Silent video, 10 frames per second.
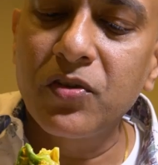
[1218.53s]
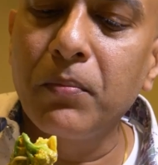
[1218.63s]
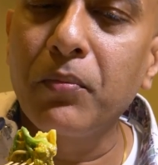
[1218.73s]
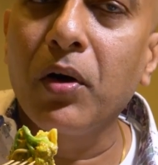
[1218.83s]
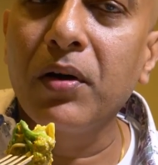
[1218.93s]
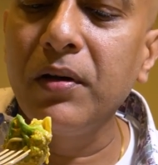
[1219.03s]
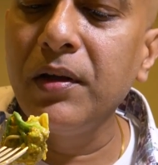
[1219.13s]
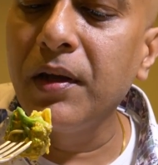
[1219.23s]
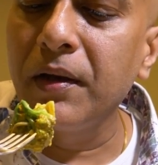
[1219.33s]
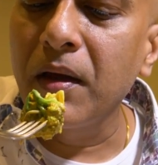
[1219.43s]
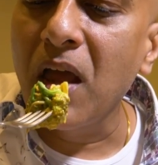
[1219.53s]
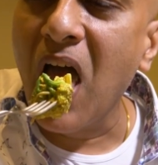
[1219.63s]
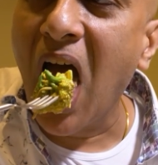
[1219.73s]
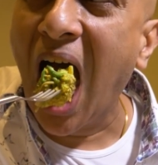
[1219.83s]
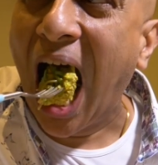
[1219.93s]
Some broccoli there.
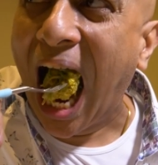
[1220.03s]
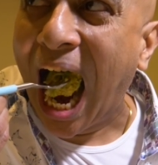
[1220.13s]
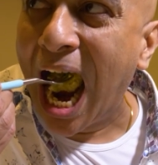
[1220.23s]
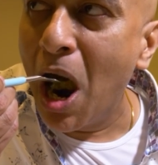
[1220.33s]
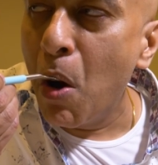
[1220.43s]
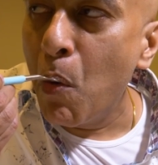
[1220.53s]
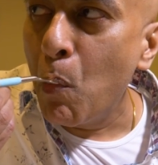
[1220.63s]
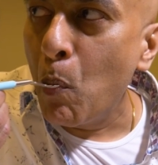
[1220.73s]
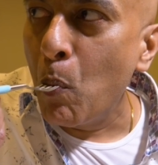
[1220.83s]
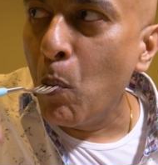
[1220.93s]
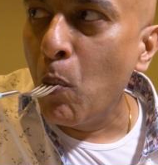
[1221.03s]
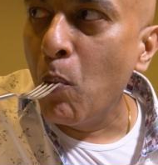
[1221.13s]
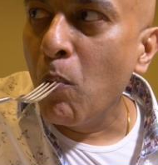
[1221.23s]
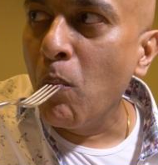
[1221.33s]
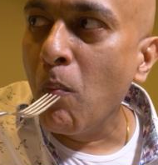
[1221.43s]
Well, certainly is a flavorful
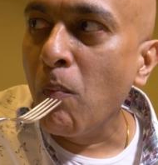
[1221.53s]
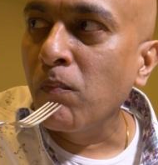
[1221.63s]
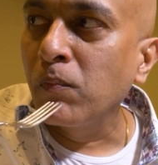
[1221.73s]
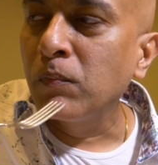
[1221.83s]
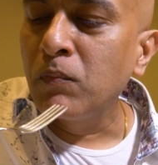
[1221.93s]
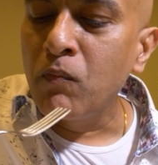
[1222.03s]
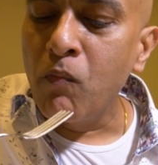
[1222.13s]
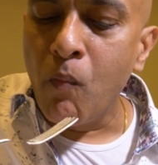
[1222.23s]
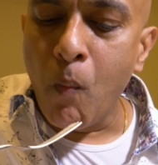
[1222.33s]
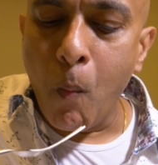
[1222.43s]
Khow Suey.